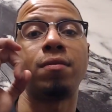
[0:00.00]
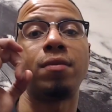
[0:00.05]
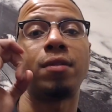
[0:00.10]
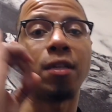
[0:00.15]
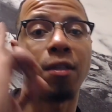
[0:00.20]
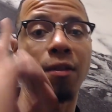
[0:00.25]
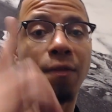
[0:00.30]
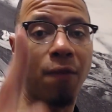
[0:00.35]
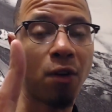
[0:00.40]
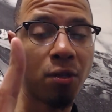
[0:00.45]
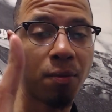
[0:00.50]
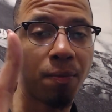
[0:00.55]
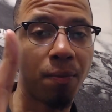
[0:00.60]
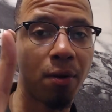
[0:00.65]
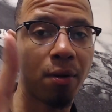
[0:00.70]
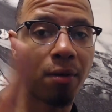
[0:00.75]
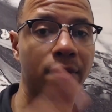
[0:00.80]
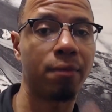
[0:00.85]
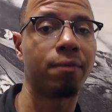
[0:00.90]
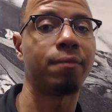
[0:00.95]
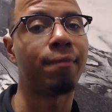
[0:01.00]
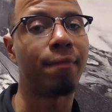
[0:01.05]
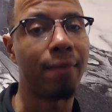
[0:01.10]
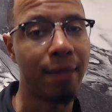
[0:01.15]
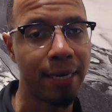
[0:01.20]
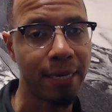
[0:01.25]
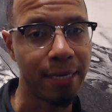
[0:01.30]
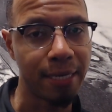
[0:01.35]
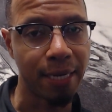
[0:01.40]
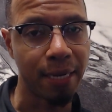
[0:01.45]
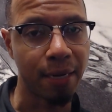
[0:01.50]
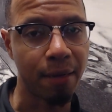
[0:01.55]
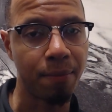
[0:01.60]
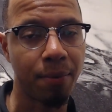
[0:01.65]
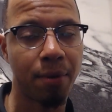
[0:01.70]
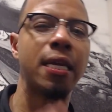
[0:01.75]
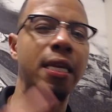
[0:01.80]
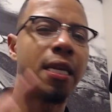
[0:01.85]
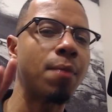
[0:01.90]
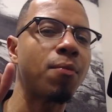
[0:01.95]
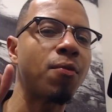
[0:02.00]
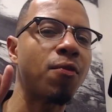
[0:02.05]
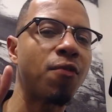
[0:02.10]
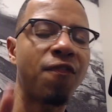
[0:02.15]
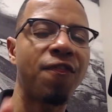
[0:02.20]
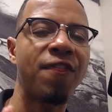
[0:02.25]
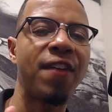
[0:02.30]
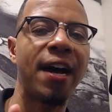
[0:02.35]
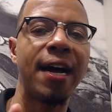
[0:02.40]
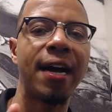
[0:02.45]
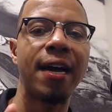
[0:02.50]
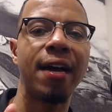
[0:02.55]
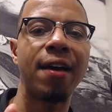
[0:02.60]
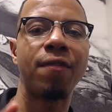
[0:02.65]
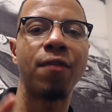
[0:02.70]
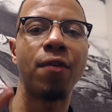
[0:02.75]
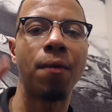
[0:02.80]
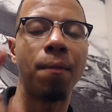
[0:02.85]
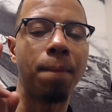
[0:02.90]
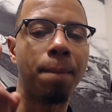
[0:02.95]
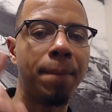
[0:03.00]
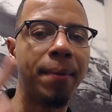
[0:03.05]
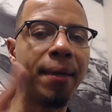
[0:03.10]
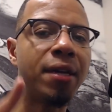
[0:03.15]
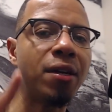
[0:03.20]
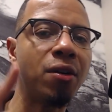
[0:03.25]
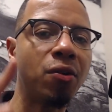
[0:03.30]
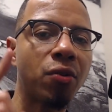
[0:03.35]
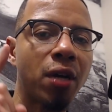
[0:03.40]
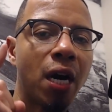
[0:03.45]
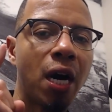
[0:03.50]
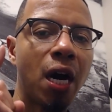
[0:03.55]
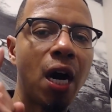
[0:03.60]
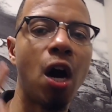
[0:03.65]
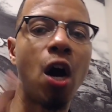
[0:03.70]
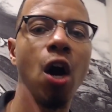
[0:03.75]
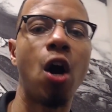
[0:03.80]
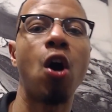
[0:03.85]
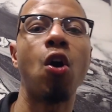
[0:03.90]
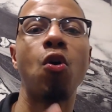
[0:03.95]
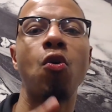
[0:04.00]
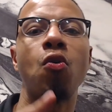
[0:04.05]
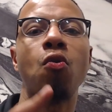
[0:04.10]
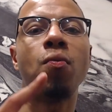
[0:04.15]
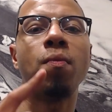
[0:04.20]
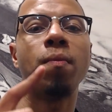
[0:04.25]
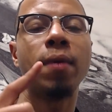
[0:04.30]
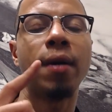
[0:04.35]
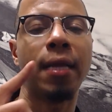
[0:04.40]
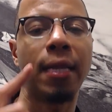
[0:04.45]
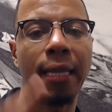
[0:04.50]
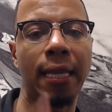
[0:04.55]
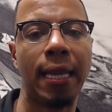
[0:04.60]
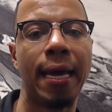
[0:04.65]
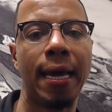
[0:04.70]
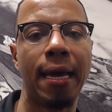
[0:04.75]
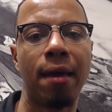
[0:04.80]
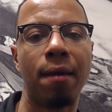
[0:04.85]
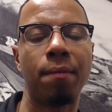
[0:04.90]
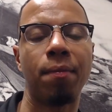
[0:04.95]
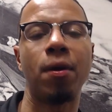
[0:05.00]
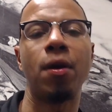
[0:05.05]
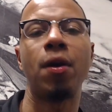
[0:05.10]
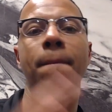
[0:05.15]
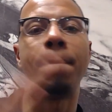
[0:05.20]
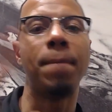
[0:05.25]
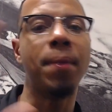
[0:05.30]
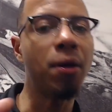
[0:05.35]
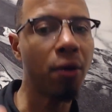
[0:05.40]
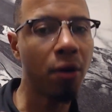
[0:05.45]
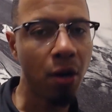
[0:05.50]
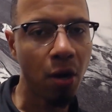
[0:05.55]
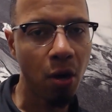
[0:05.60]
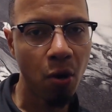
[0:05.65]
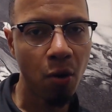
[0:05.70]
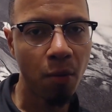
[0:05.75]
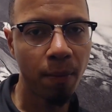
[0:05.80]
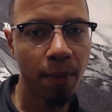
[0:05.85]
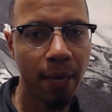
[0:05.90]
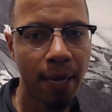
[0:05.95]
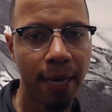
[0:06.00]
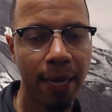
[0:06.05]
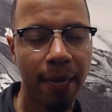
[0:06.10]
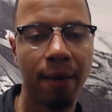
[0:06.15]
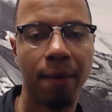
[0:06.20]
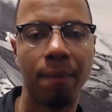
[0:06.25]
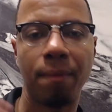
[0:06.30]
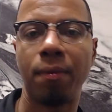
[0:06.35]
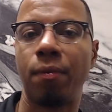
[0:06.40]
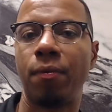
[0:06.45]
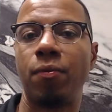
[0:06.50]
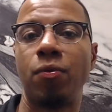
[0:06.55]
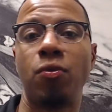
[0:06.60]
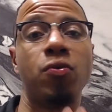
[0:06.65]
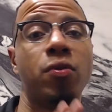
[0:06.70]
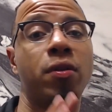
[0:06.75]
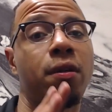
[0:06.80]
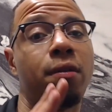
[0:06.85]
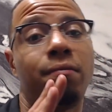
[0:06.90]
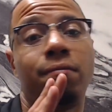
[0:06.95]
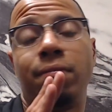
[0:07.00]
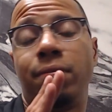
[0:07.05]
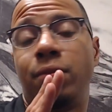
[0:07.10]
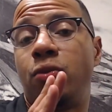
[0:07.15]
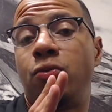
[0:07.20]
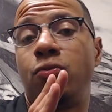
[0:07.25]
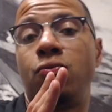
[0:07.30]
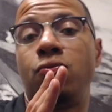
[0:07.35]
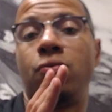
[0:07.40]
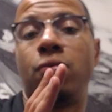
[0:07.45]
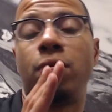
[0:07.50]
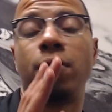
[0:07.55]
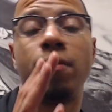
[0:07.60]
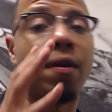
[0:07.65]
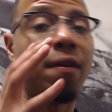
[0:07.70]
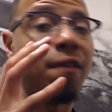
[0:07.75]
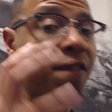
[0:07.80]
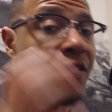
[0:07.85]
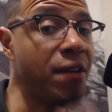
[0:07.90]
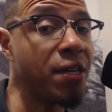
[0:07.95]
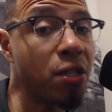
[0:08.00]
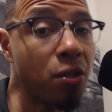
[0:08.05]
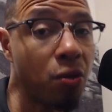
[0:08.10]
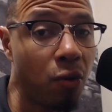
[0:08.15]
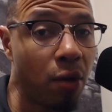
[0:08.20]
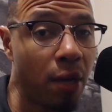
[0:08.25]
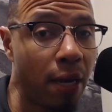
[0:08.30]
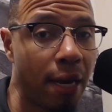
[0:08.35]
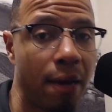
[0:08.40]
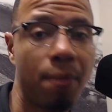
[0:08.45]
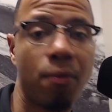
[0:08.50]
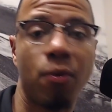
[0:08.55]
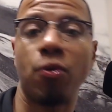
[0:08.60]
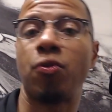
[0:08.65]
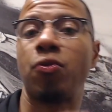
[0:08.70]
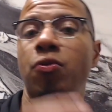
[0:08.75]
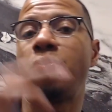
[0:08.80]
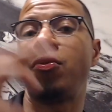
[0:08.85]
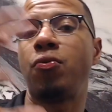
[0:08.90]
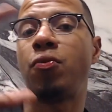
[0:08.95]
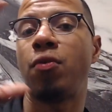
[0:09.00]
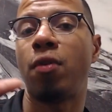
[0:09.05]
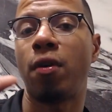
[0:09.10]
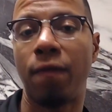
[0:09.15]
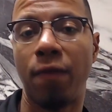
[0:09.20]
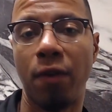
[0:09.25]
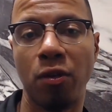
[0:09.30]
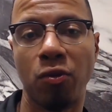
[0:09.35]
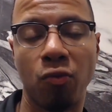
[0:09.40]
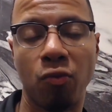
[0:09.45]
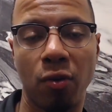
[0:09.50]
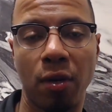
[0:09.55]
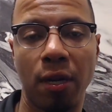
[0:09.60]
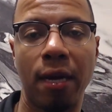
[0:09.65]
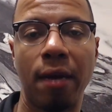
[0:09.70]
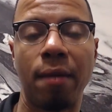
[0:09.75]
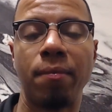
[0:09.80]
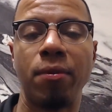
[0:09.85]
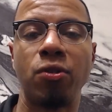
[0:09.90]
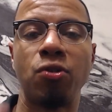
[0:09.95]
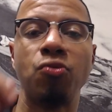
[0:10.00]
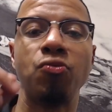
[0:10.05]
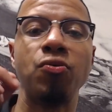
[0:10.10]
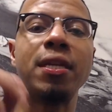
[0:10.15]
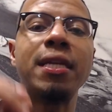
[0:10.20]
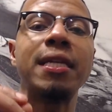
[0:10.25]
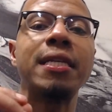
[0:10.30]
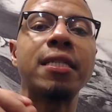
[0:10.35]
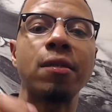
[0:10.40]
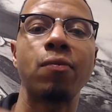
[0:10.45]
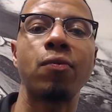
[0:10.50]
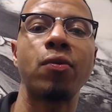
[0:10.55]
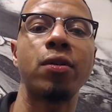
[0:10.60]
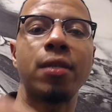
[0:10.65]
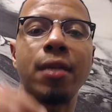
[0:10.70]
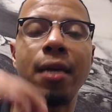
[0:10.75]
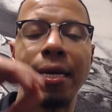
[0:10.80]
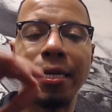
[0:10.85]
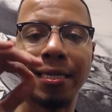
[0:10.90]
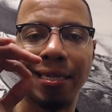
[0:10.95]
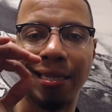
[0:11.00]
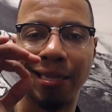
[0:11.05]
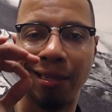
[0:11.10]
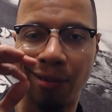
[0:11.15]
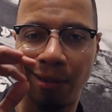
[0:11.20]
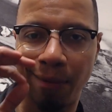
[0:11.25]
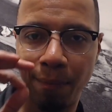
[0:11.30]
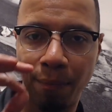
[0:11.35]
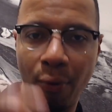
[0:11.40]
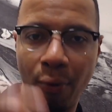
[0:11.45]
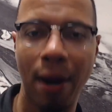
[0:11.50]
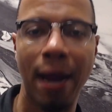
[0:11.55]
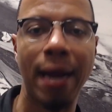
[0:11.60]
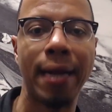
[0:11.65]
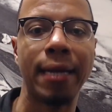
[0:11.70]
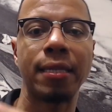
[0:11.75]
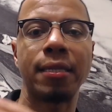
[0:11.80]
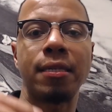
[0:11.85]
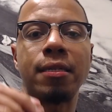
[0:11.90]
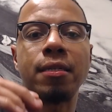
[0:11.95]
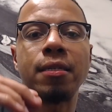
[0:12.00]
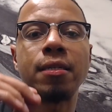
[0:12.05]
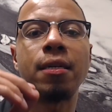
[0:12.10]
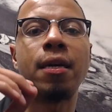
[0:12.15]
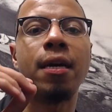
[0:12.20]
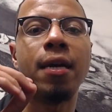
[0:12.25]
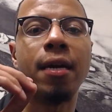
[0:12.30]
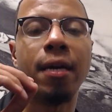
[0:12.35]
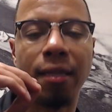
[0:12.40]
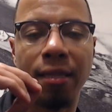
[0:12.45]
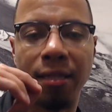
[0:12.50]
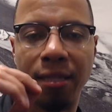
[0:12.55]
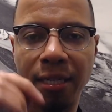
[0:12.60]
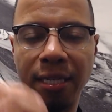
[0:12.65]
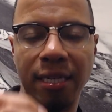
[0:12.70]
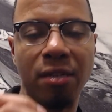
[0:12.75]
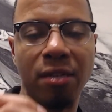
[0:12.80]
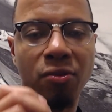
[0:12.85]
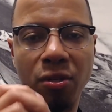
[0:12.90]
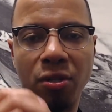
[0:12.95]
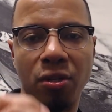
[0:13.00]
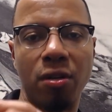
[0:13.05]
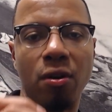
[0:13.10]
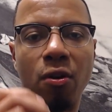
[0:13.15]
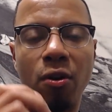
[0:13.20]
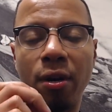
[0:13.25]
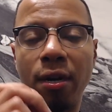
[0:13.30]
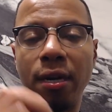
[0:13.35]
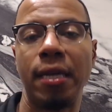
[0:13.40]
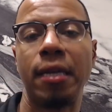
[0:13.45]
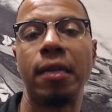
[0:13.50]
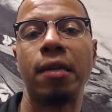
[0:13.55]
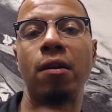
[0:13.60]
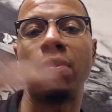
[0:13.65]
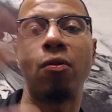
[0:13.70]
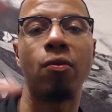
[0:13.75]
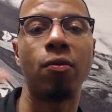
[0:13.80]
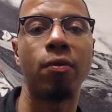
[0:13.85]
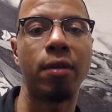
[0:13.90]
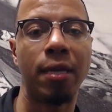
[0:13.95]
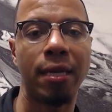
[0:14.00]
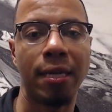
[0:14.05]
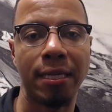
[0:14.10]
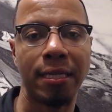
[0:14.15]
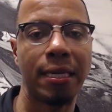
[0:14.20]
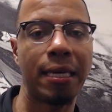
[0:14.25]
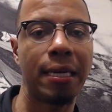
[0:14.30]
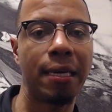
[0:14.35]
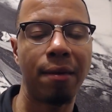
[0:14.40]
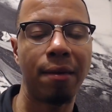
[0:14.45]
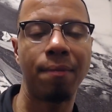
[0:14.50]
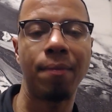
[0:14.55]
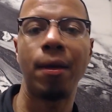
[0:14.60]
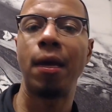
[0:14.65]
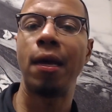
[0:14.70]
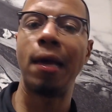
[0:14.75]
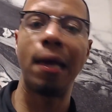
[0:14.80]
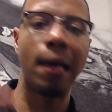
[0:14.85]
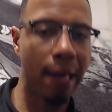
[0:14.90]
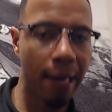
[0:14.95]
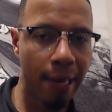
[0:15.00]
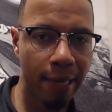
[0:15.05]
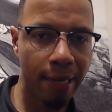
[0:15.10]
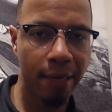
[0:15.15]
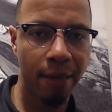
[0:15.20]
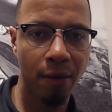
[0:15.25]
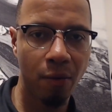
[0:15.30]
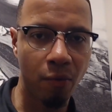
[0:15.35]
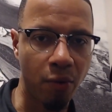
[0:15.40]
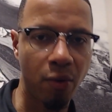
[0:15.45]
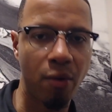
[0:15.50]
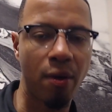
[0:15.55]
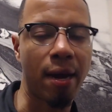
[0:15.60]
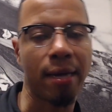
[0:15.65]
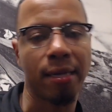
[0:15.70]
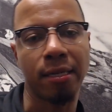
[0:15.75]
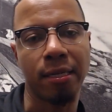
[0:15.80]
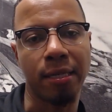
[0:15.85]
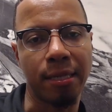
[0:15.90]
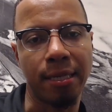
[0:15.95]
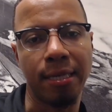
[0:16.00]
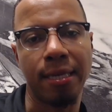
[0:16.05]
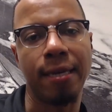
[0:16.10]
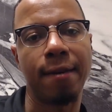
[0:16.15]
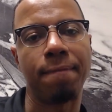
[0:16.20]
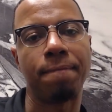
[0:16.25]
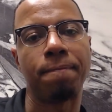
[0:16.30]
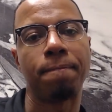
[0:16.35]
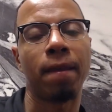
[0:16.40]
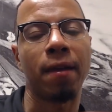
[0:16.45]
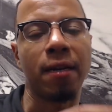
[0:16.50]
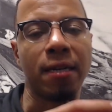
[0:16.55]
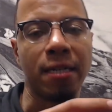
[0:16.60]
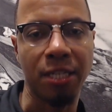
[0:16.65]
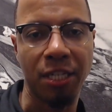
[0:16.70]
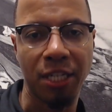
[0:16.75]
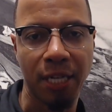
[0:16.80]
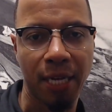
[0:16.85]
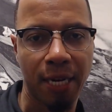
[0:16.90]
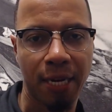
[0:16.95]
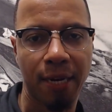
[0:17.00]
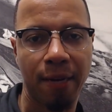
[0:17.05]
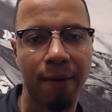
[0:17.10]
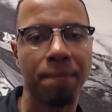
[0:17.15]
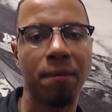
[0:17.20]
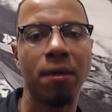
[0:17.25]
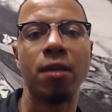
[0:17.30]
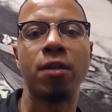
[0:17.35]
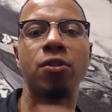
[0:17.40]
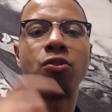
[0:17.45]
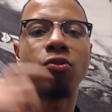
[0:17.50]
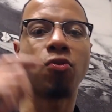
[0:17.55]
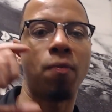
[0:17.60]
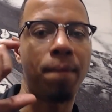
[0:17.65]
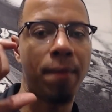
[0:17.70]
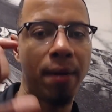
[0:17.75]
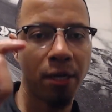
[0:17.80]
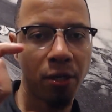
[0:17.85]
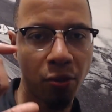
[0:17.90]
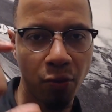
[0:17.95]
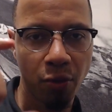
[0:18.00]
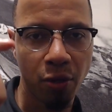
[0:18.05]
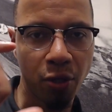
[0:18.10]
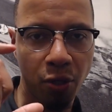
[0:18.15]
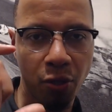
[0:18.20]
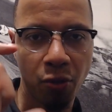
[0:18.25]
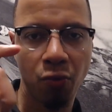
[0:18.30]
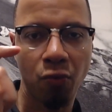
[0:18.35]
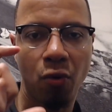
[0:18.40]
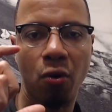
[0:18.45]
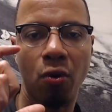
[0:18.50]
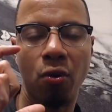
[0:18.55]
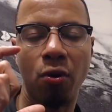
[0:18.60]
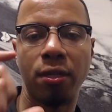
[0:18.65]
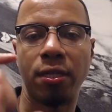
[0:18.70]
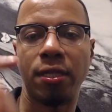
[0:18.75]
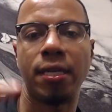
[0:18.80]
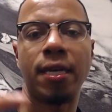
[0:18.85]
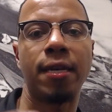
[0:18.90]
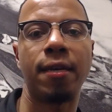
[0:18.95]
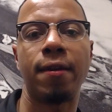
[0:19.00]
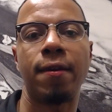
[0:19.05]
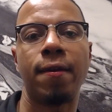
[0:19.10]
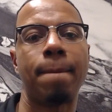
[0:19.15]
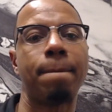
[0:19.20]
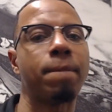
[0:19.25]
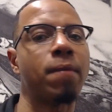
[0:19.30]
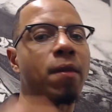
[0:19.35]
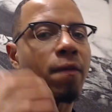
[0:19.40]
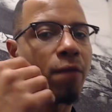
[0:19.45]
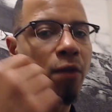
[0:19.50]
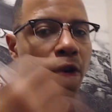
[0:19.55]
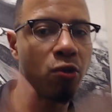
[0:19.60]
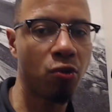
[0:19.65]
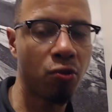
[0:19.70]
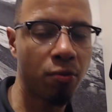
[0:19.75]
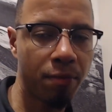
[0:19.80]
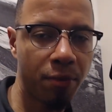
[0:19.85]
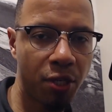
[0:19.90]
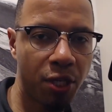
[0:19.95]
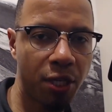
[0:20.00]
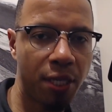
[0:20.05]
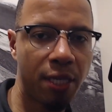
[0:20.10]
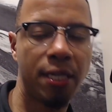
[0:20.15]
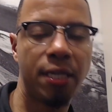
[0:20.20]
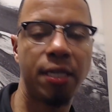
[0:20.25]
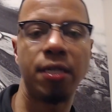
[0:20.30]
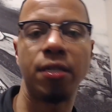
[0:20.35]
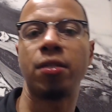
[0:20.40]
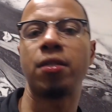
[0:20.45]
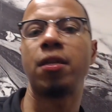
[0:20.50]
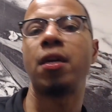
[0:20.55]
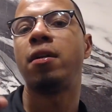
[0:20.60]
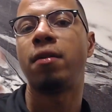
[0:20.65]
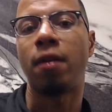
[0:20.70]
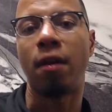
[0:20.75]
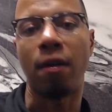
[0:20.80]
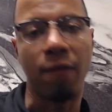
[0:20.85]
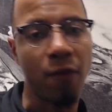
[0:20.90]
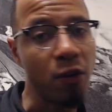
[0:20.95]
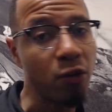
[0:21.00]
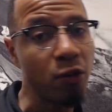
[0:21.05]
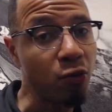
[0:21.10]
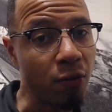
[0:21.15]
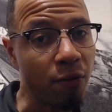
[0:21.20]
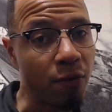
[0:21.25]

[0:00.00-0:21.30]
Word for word: Take the first part, then the second part. Number five, build a home lab. Build a home lab. You can do a physical lab or you can do a virtual lab, but you need somewhere to actually practice the skills that are needed on the exam and when you actually get a job. So make sure that you are setting up virtual machines, a virtual